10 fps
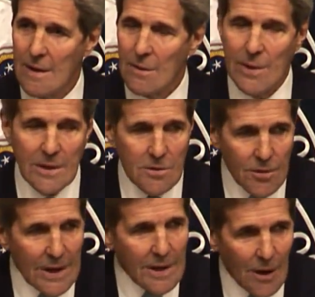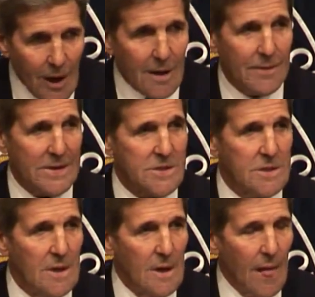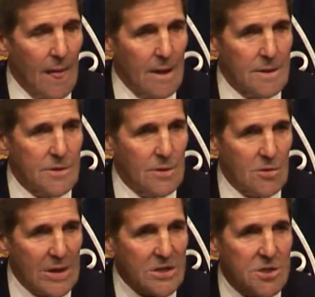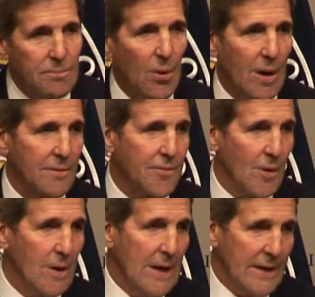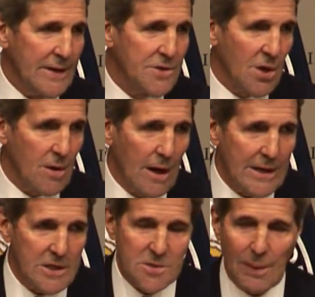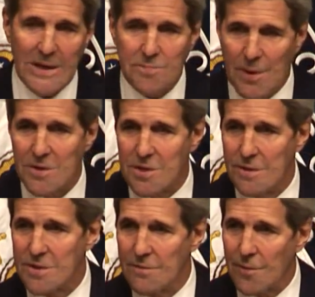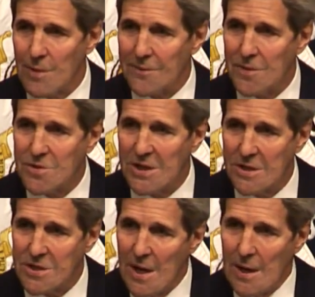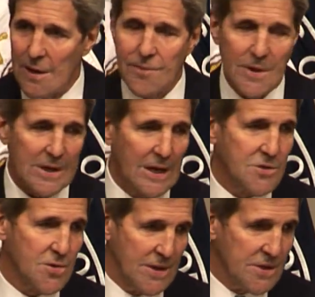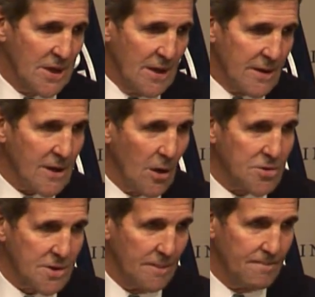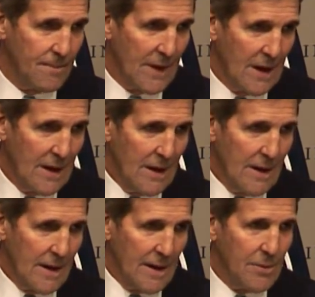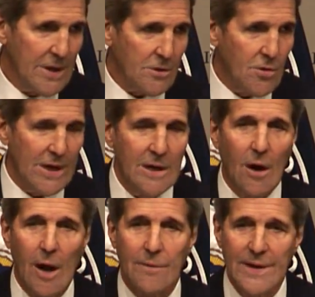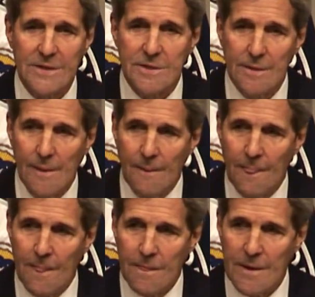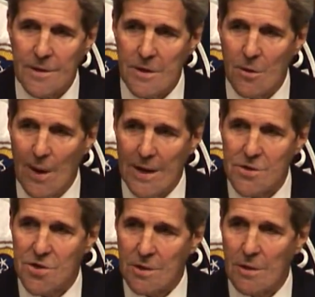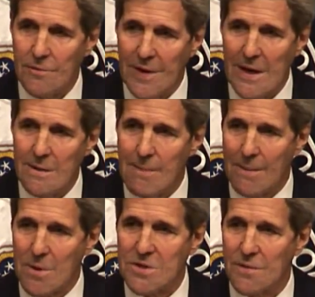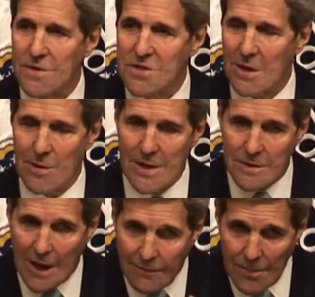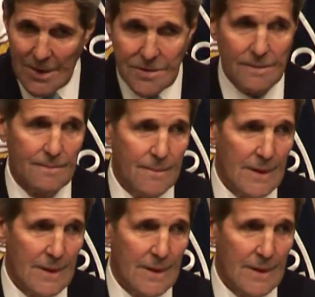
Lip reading: We agreed, all of us, to increase support for internally displaced persons and for refugees and for the countries that host them. And we agreed, all of us, that the UN should convene members of the Syrian government